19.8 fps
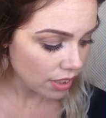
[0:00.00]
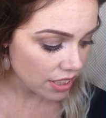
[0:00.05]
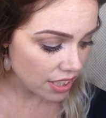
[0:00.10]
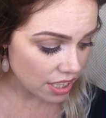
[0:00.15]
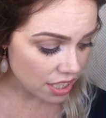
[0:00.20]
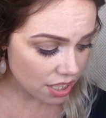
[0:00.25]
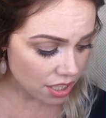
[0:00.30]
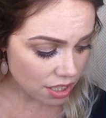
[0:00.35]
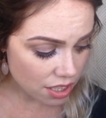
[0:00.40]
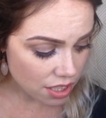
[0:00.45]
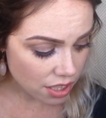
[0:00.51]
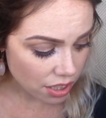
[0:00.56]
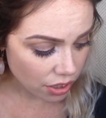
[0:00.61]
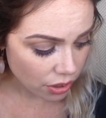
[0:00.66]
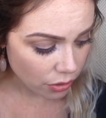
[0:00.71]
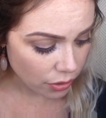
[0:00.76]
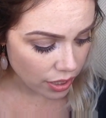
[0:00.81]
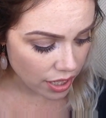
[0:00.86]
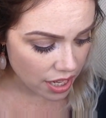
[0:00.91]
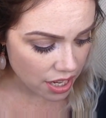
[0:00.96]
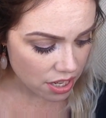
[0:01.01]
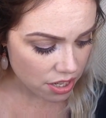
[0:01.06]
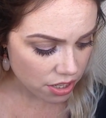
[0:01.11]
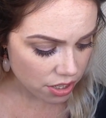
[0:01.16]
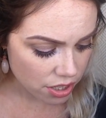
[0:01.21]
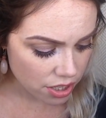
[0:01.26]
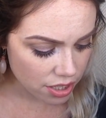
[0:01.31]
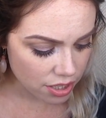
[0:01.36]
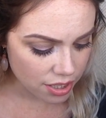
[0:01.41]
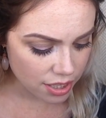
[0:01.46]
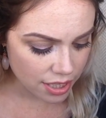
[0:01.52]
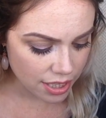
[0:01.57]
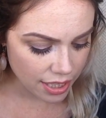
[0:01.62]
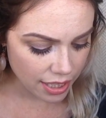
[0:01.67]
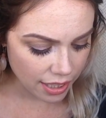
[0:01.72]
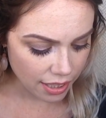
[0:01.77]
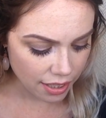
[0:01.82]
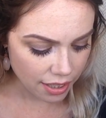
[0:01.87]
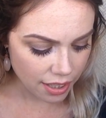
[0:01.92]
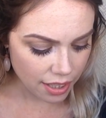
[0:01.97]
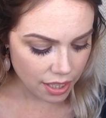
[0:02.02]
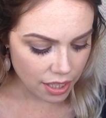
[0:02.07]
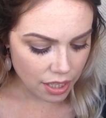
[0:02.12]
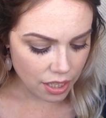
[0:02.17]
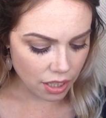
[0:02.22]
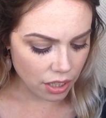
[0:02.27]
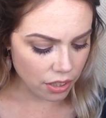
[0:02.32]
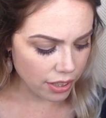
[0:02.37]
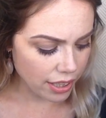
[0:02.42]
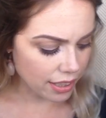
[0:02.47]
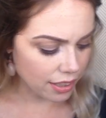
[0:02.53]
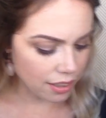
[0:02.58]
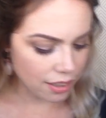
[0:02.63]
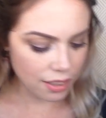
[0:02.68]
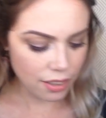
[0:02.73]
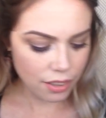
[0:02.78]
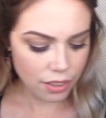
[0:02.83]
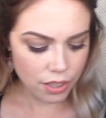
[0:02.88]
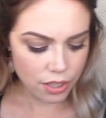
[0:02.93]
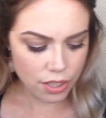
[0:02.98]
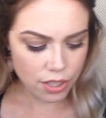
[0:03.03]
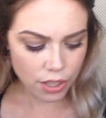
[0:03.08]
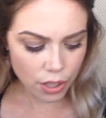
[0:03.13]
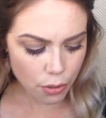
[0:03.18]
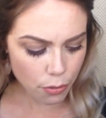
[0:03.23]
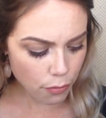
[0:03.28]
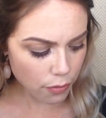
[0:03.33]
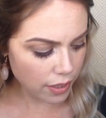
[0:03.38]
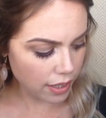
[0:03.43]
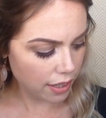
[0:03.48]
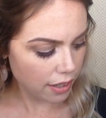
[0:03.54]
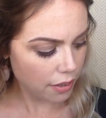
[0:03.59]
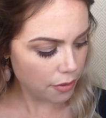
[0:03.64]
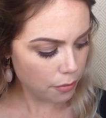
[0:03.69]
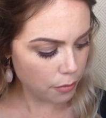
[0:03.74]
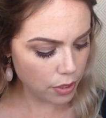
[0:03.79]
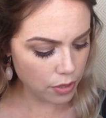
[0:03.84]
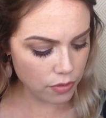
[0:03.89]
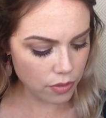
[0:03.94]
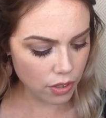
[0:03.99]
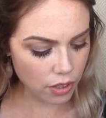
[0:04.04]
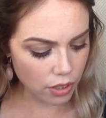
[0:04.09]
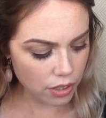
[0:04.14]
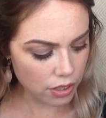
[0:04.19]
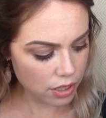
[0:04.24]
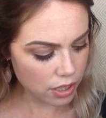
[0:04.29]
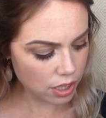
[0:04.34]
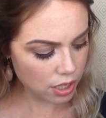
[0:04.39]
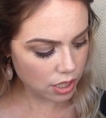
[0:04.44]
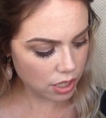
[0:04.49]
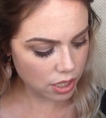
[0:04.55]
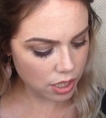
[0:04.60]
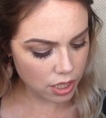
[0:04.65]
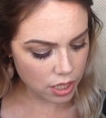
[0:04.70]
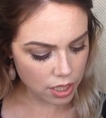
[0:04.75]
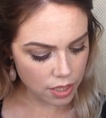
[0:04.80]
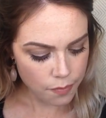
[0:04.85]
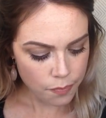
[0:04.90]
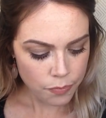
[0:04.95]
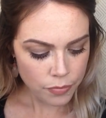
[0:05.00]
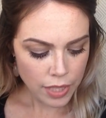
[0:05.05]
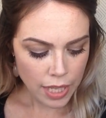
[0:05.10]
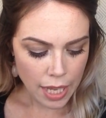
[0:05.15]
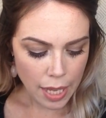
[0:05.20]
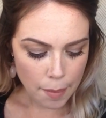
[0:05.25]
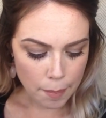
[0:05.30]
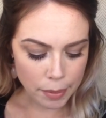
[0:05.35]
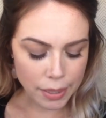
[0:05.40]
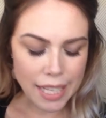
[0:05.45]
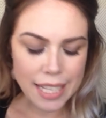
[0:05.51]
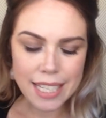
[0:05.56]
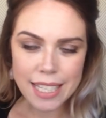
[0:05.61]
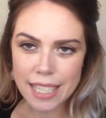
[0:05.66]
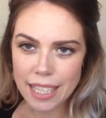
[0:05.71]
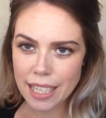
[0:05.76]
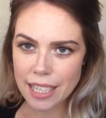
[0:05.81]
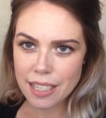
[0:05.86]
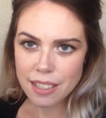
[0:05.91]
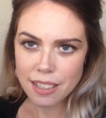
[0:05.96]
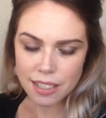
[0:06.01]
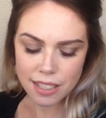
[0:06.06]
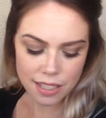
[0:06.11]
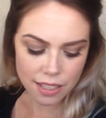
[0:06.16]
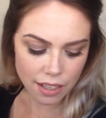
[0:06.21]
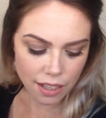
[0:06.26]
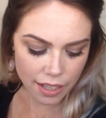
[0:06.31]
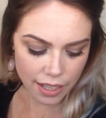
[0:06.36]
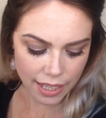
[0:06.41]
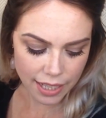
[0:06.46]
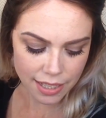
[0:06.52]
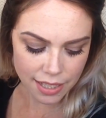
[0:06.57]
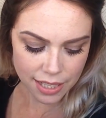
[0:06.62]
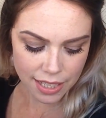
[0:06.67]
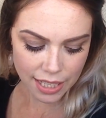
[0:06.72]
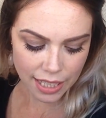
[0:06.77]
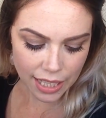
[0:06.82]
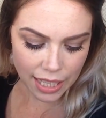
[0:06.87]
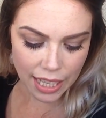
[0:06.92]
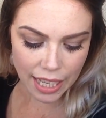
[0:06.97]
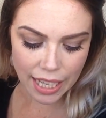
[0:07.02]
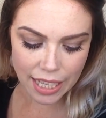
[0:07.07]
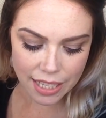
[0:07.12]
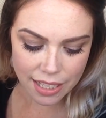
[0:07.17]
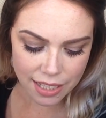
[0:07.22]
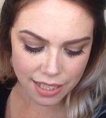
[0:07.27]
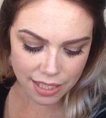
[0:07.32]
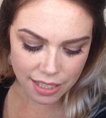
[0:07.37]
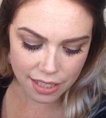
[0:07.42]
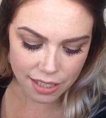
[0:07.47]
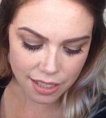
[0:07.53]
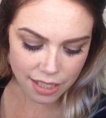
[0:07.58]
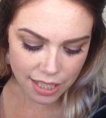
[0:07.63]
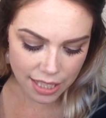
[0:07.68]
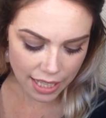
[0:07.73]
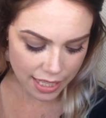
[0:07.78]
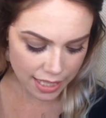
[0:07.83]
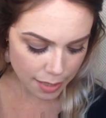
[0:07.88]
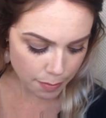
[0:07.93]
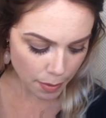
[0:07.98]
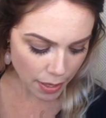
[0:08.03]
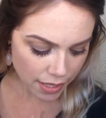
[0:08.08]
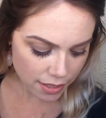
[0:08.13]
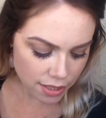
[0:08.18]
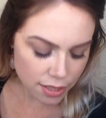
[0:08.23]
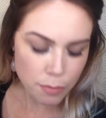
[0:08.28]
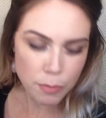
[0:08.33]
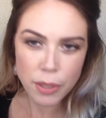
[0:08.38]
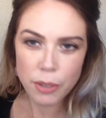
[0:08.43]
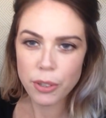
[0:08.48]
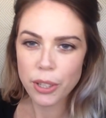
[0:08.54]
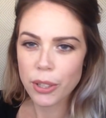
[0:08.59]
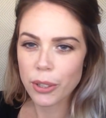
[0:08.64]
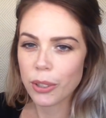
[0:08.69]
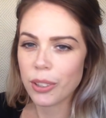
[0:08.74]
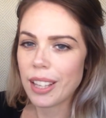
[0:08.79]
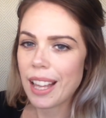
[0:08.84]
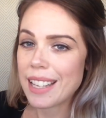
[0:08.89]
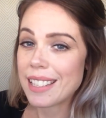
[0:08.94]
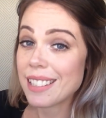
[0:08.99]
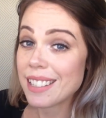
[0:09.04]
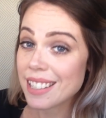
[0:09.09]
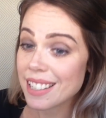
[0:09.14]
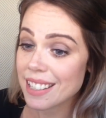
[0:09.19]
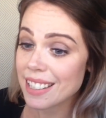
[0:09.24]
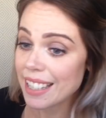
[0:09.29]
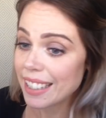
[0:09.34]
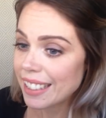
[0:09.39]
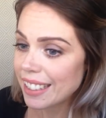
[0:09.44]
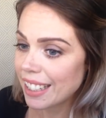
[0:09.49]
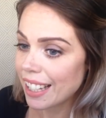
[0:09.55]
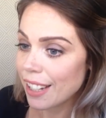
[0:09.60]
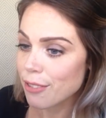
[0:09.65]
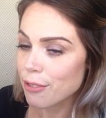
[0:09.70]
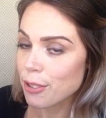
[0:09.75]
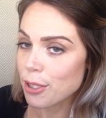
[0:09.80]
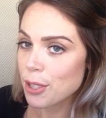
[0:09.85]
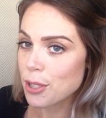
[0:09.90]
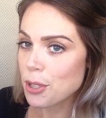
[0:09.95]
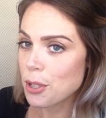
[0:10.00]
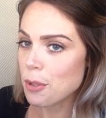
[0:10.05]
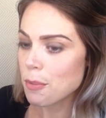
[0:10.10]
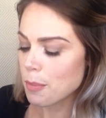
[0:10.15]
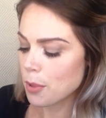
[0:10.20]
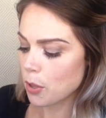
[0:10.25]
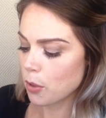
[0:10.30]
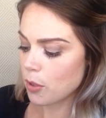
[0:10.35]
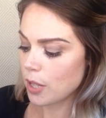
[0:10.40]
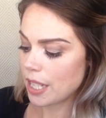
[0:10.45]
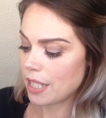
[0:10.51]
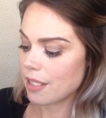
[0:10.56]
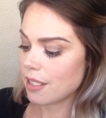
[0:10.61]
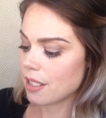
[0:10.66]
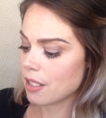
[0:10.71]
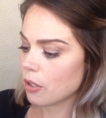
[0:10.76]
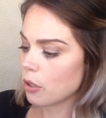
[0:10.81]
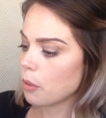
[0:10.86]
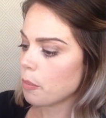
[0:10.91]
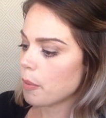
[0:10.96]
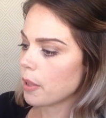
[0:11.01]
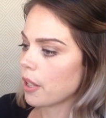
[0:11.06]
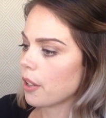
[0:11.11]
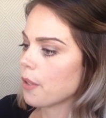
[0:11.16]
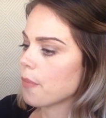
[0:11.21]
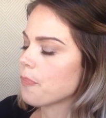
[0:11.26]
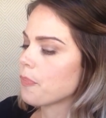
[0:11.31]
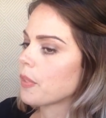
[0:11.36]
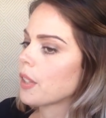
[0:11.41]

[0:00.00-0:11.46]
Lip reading: This is so interesting. All right, so far we've got Blessing in Disguise, Innocence, Expect a Miracle, and Sunlight for the New Moon in Scorpio.